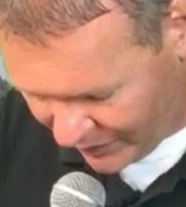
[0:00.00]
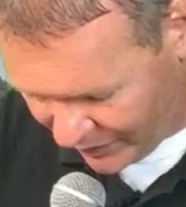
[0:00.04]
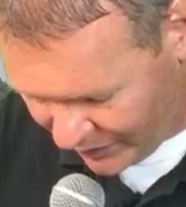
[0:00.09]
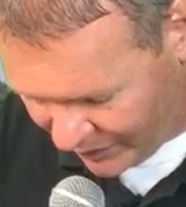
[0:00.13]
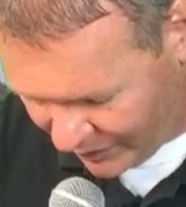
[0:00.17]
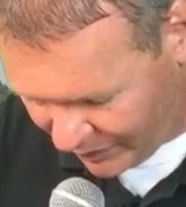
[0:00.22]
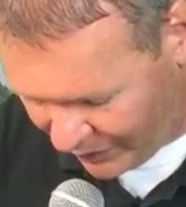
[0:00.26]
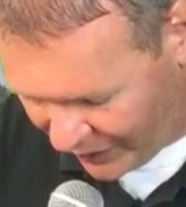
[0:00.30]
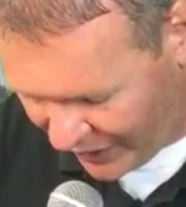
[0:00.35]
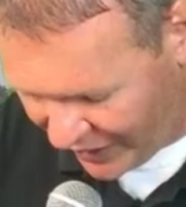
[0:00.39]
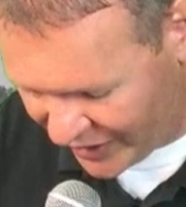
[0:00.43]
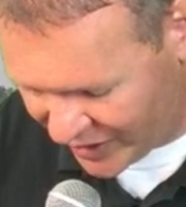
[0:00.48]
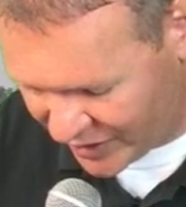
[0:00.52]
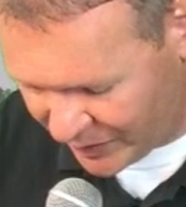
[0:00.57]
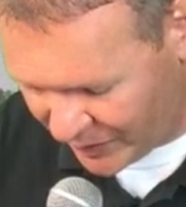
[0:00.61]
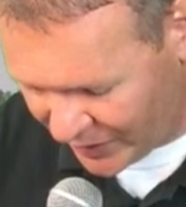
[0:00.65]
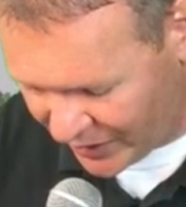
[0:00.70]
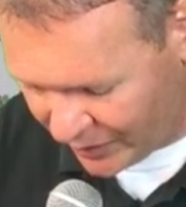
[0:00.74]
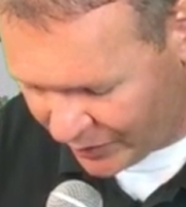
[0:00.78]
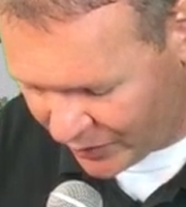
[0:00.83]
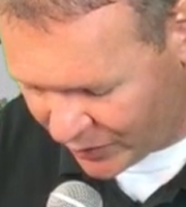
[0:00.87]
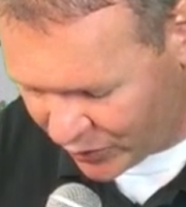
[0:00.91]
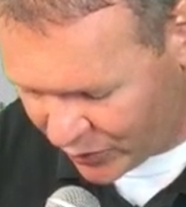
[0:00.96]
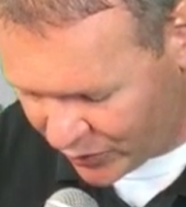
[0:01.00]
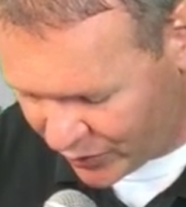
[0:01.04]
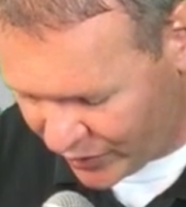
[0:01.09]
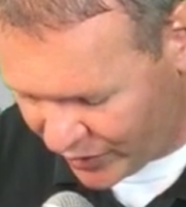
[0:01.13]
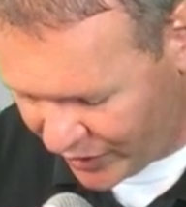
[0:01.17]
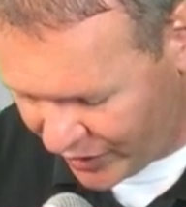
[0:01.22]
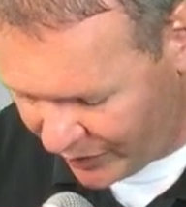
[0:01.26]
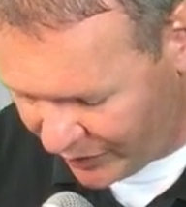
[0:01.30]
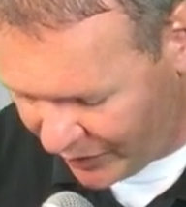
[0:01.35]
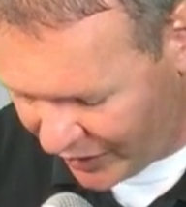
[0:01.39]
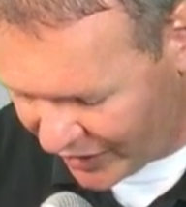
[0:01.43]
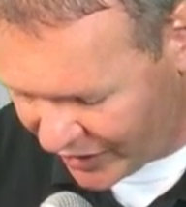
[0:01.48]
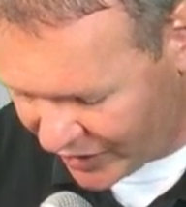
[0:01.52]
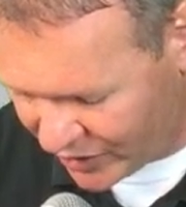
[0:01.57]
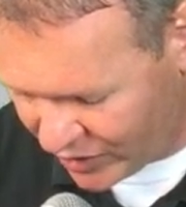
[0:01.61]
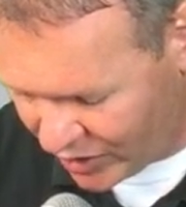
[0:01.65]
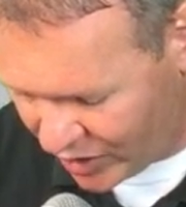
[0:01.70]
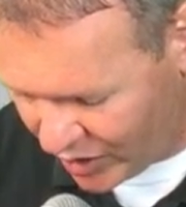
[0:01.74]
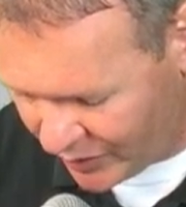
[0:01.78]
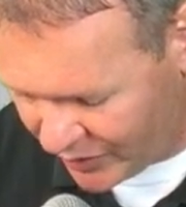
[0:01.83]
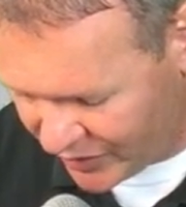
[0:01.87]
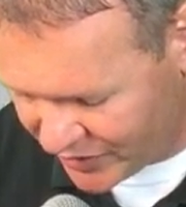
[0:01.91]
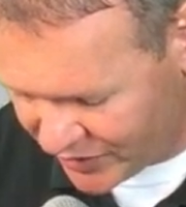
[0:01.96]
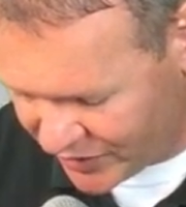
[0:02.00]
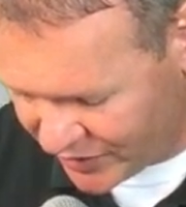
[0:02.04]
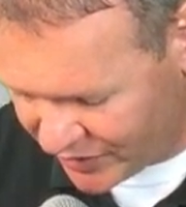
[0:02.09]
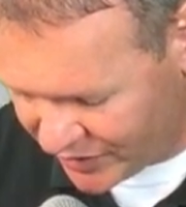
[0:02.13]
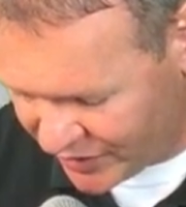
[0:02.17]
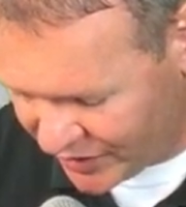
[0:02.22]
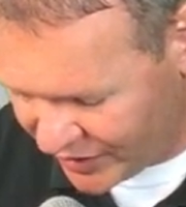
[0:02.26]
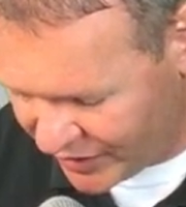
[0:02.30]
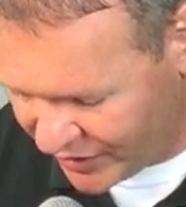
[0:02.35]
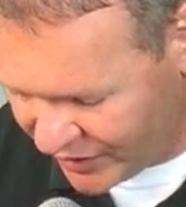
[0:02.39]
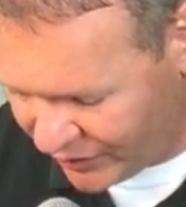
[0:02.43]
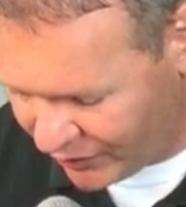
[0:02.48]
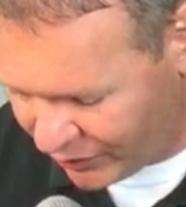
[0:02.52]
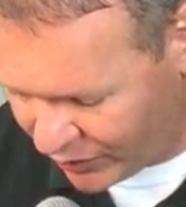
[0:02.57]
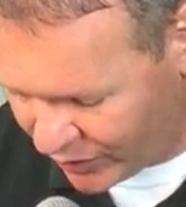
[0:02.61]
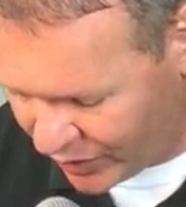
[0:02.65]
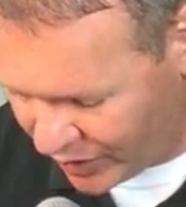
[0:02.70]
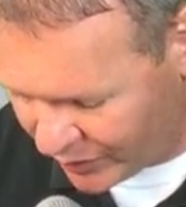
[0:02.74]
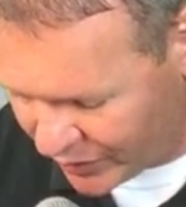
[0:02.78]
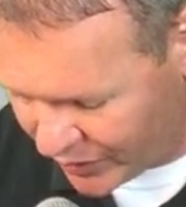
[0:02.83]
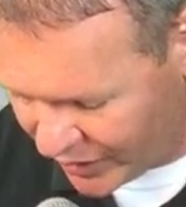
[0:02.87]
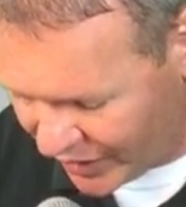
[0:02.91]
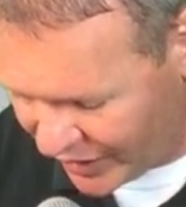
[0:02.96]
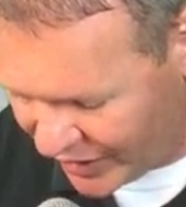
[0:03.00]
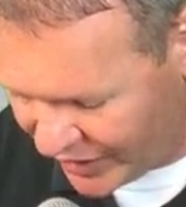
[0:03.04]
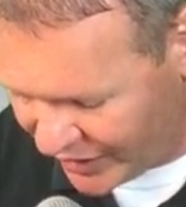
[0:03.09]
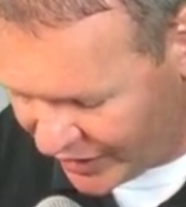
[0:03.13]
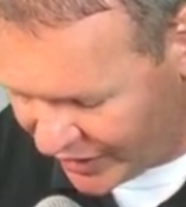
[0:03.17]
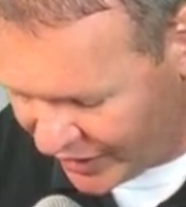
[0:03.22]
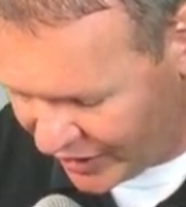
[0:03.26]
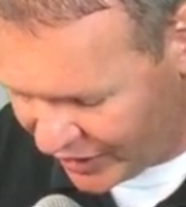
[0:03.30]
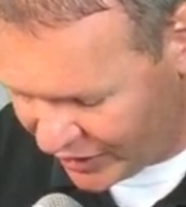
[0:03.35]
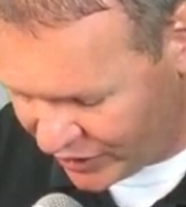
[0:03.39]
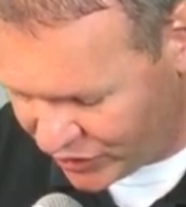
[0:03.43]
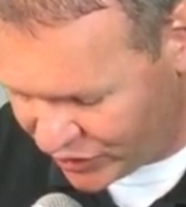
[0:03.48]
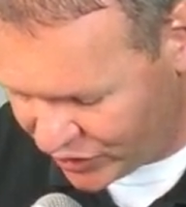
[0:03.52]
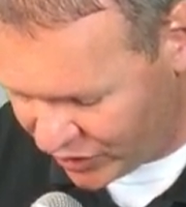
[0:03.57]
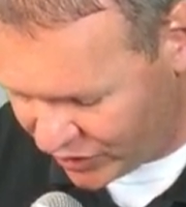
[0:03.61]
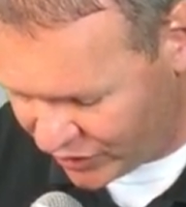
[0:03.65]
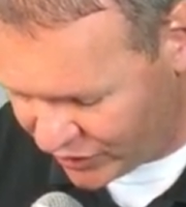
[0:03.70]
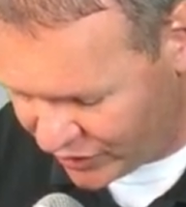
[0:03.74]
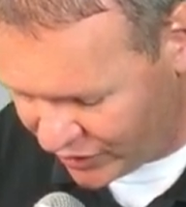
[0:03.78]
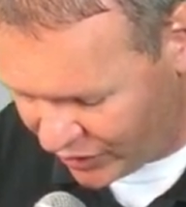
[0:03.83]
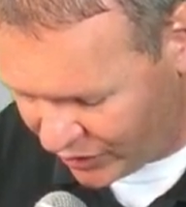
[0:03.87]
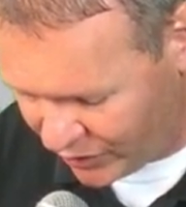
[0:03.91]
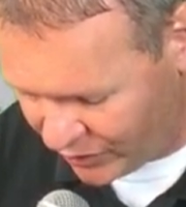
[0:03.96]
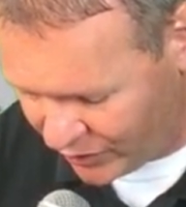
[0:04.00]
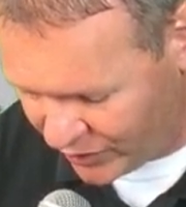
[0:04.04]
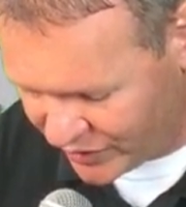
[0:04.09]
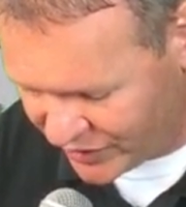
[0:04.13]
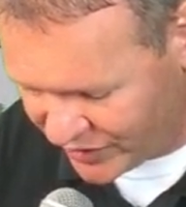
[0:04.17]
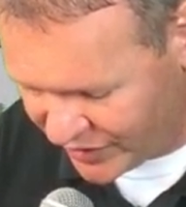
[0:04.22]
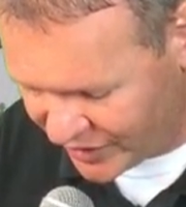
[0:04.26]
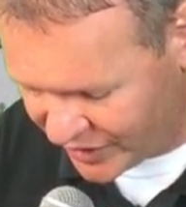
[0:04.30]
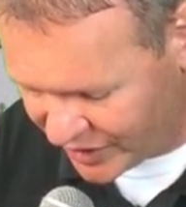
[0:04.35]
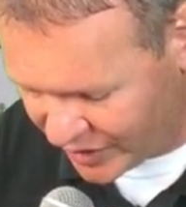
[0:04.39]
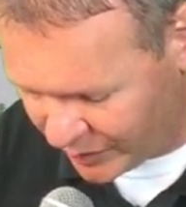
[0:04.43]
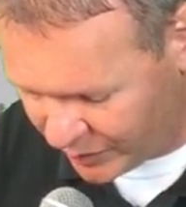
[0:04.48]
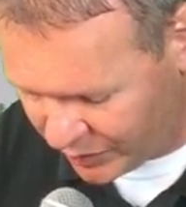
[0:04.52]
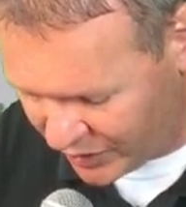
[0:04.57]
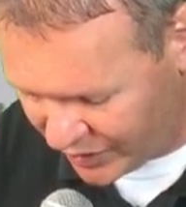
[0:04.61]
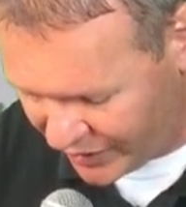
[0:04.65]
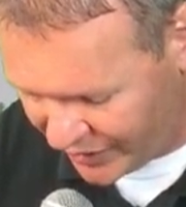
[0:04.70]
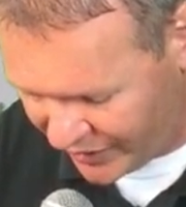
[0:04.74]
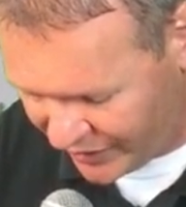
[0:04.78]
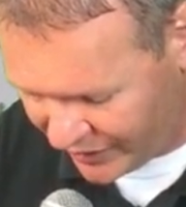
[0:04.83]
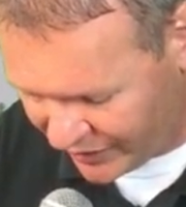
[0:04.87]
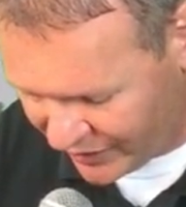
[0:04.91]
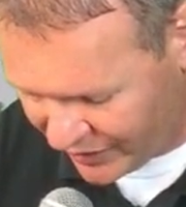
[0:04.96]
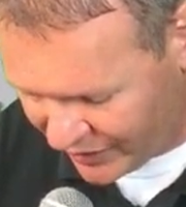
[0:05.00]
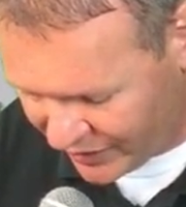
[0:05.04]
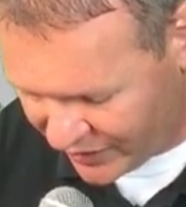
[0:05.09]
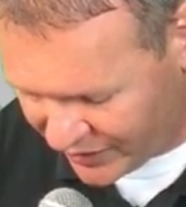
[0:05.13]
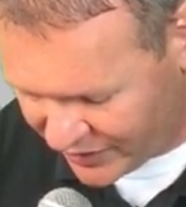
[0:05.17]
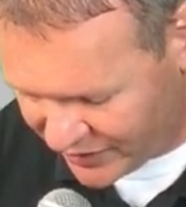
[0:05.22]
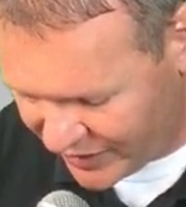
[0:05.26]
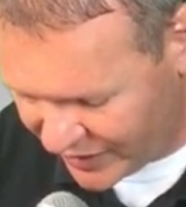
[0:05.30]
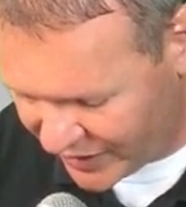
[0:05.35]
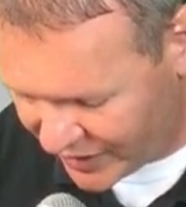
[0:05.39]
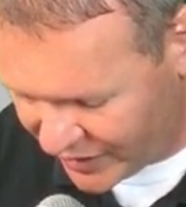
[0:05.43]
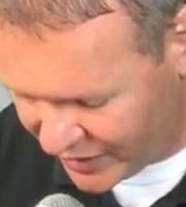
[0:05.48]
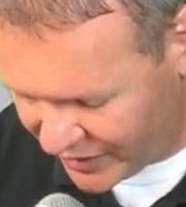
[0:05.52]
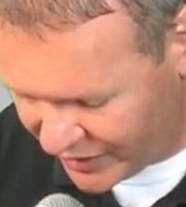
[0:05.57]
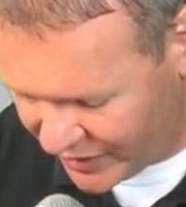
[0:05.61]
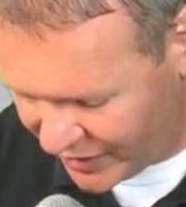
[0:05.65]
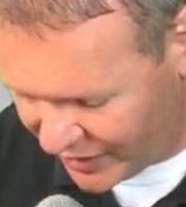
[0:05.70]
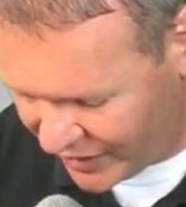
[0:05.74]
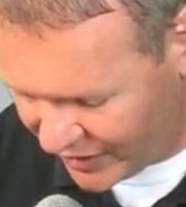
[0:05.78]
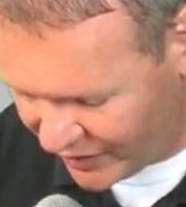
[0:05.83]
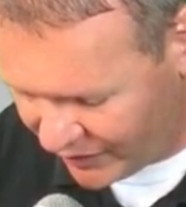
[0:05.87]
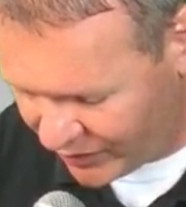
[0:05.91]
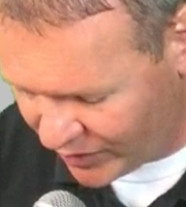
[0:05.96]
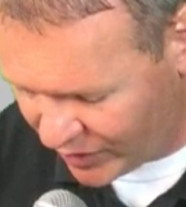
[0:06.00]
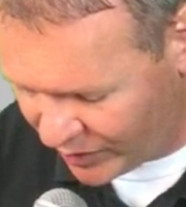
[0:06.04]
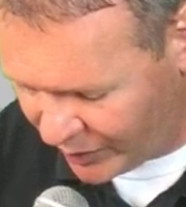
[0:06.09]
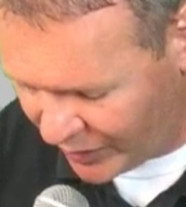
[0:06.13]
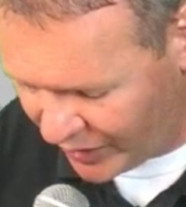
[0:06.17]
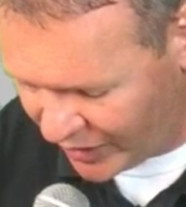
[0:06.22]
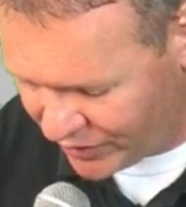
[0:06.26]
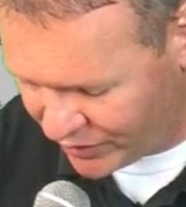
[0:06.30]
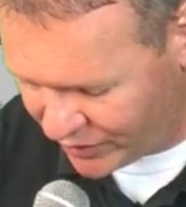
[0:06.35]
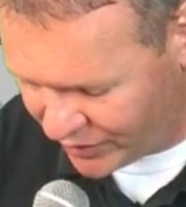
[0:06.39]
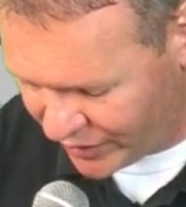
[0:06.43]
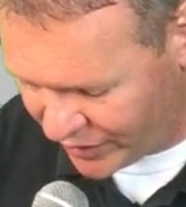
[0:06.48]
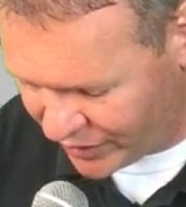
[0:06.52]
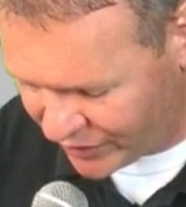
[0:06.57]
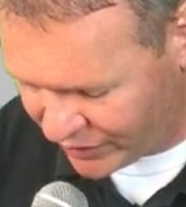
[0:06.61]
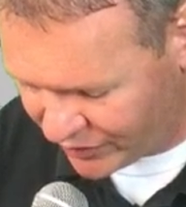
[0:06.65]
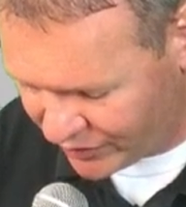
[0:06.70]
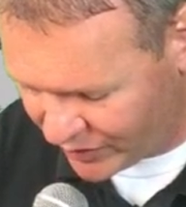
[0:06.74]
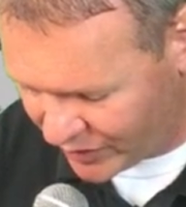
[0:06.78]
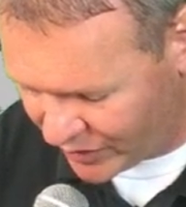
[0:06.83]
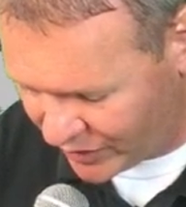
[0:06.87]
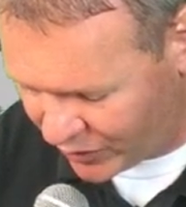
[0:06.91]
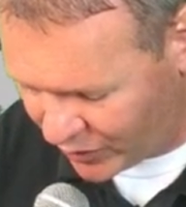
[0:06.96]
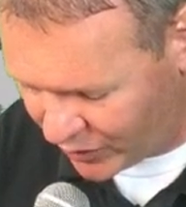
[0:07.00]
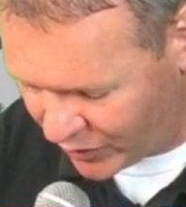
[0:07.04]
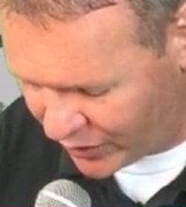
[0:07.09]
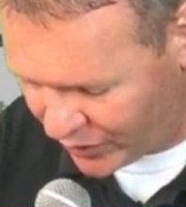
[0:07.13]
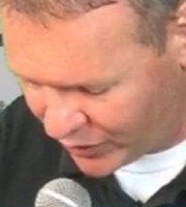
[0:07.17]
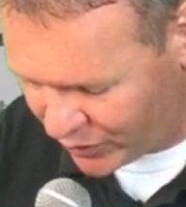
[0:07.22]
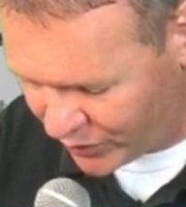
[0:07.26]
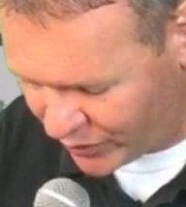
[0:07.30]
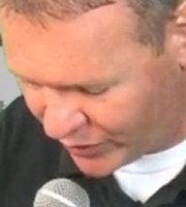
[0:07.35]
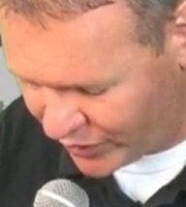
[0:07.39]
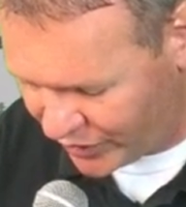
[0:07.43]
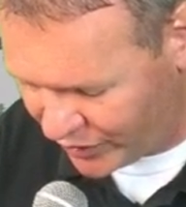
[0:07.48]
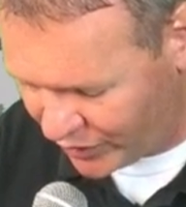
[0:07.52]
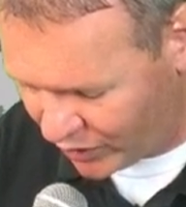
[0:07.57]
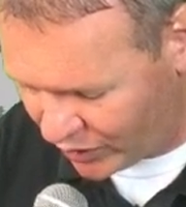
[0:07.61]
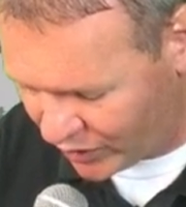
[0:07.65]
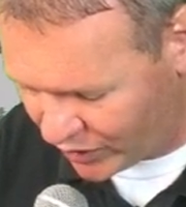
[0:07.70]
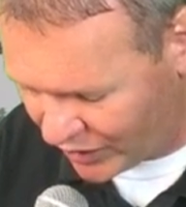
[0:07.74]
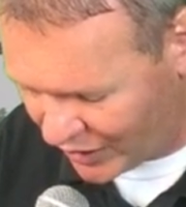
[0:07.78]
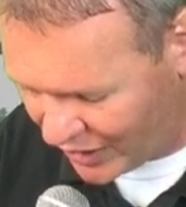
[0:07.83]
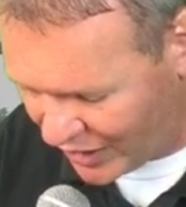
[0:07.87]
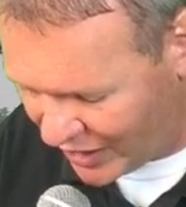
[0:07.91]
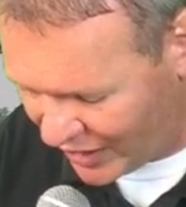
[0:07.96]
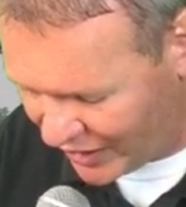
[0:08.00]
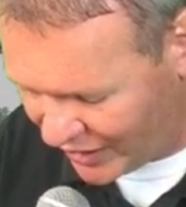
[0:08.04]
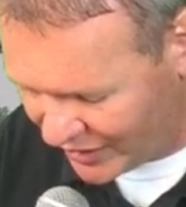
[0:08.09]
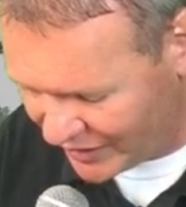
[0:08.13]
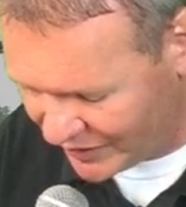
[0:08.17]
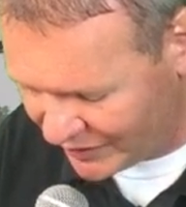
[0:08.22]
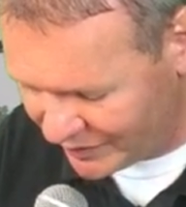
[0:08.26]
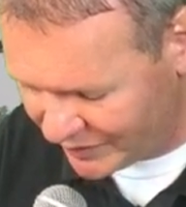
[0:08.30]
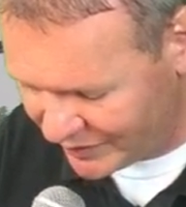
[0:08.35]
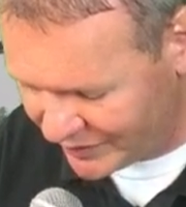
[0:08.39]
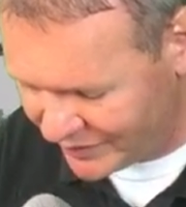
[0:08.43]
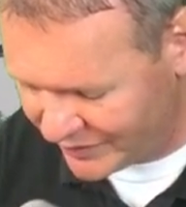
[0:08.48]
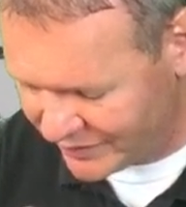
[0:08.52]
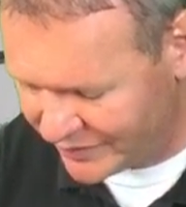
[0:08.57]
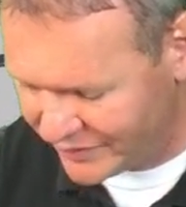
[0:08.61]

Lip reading: Pass by number 3, Micah Thomas, intended for number 88, John Doe, is incomplete. 2nd and 10 for the Patriots from the 33-yard line.